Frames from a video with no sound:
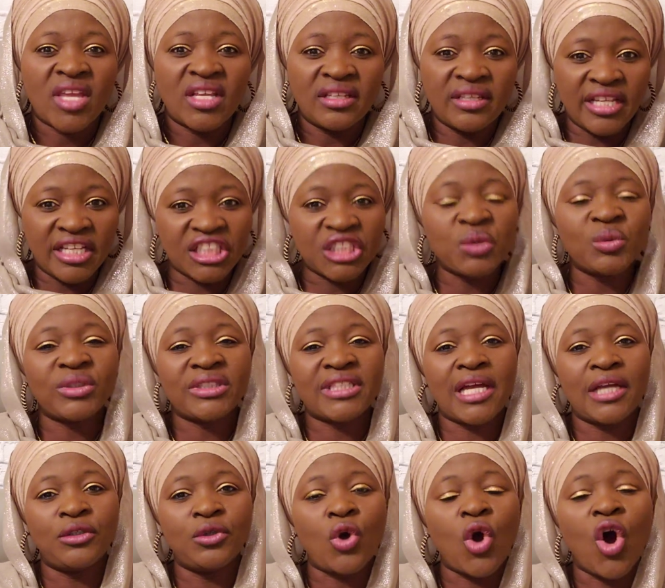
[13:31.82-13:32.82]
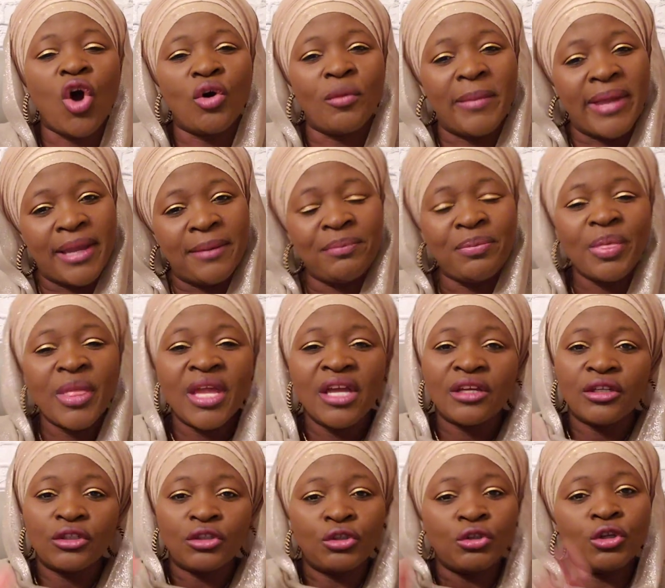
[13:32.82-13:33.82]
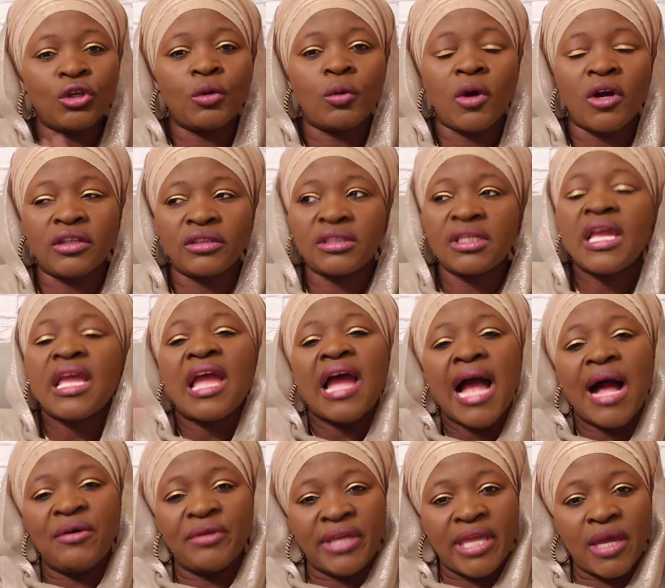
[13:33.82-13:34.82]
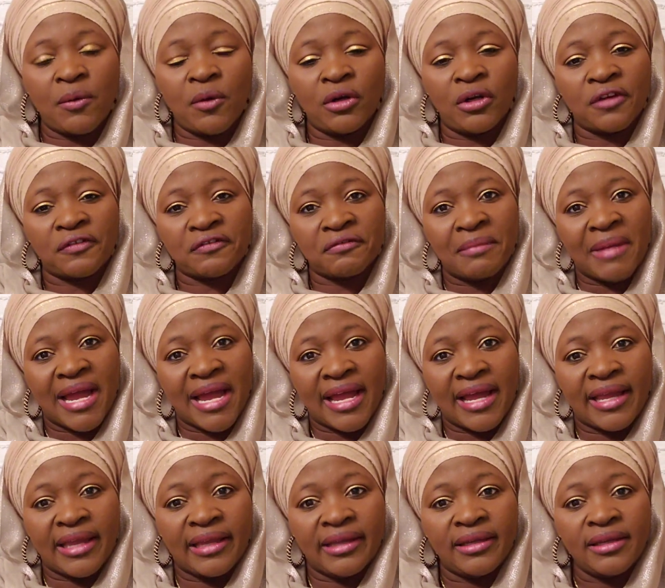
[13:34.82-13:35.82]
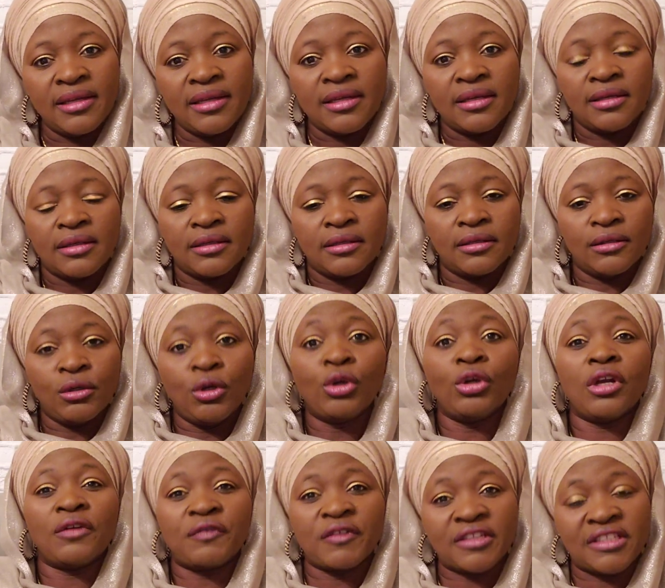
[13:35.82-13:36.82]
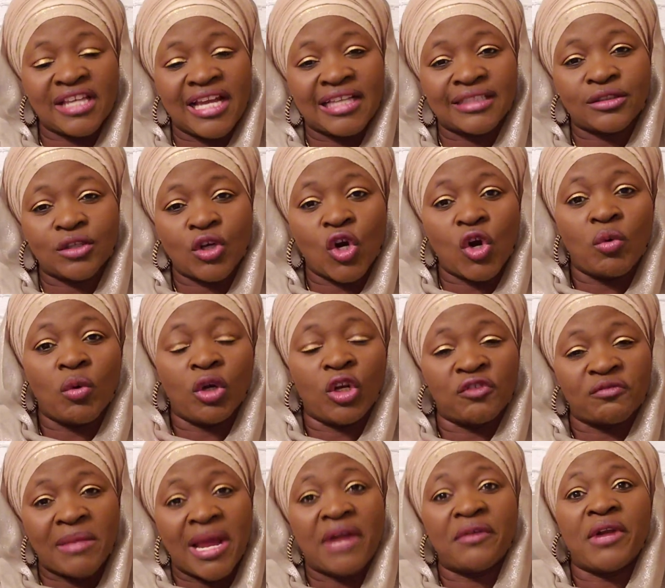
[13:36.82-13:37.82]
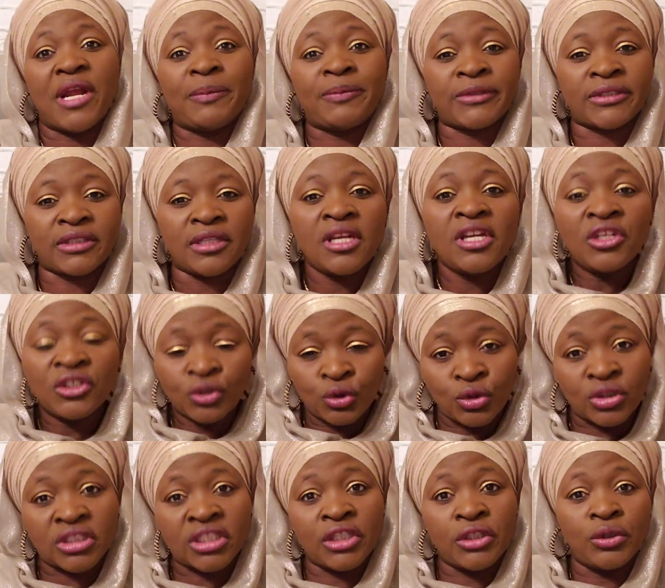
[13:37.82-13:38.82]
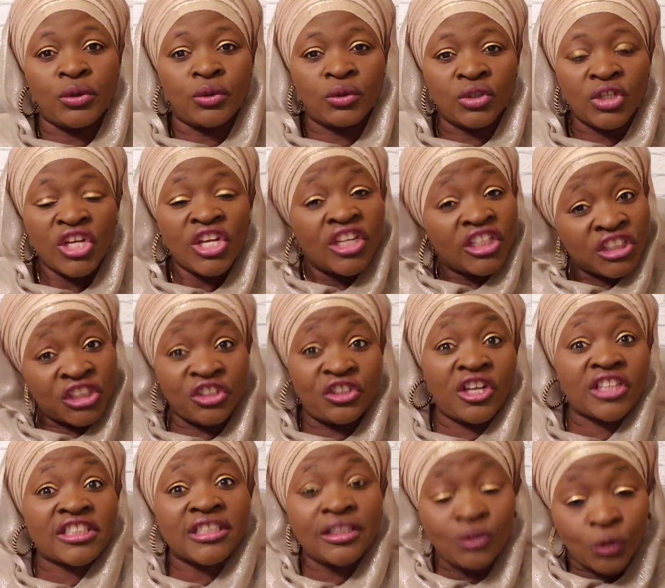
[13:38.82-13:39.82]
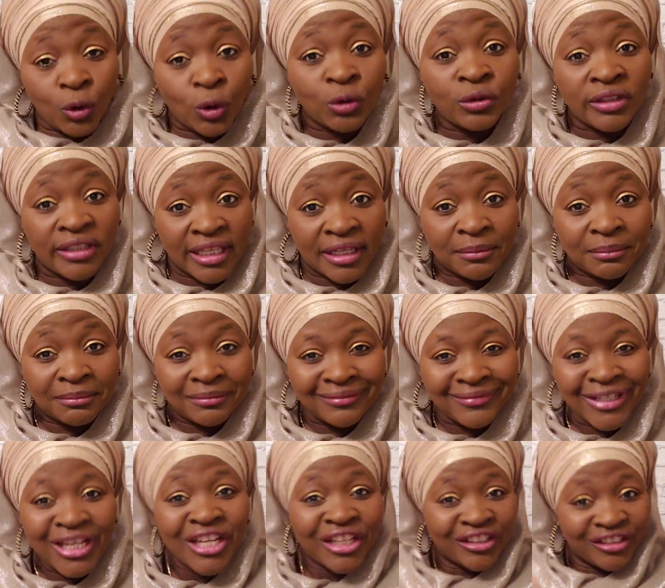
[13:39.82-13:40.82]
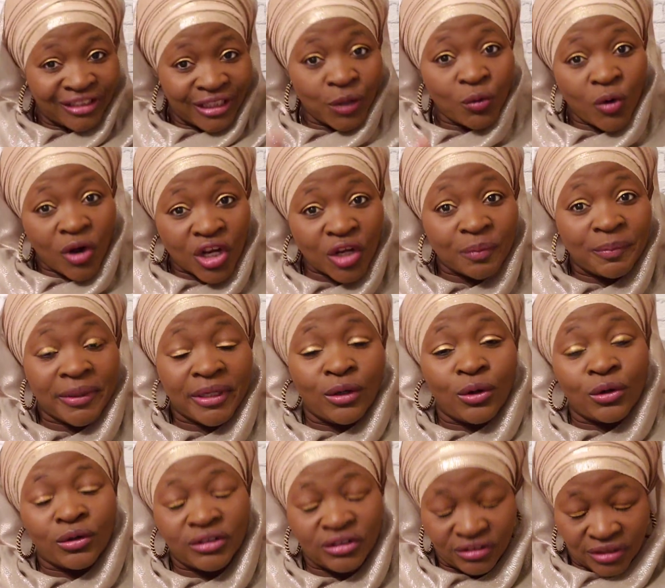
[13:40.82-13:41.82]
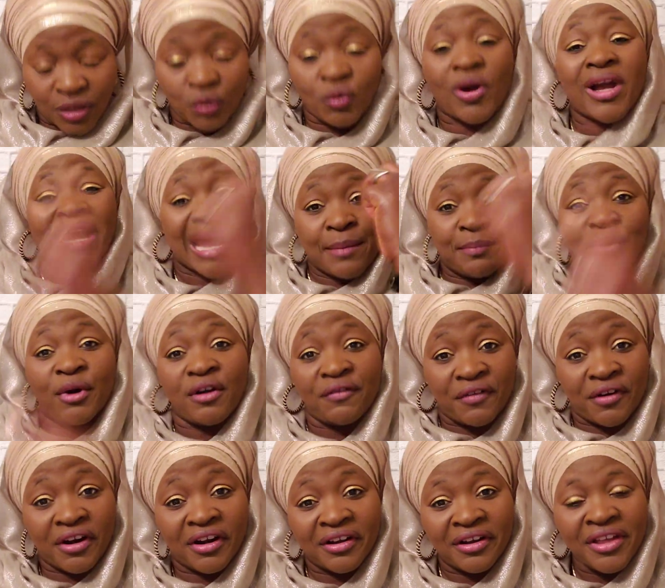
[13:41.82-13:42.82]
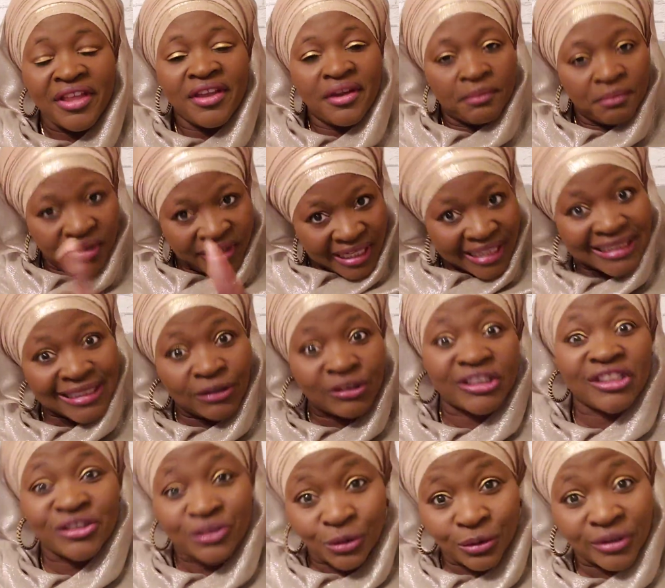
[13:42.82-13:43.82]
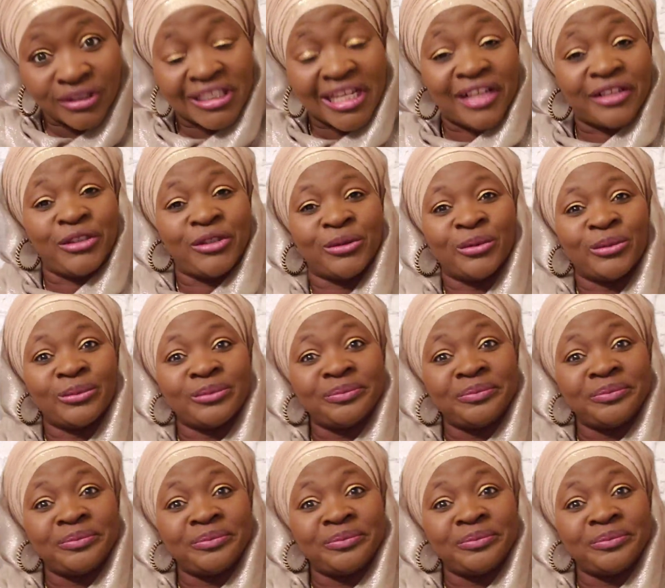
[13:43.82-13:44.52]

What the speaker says: Then she will tell you, oh, ma'am, you know what? I'll get one of my loan officers or one of my reps to see you. She doesn't own them. They work above her. But that's how she's going to tell you.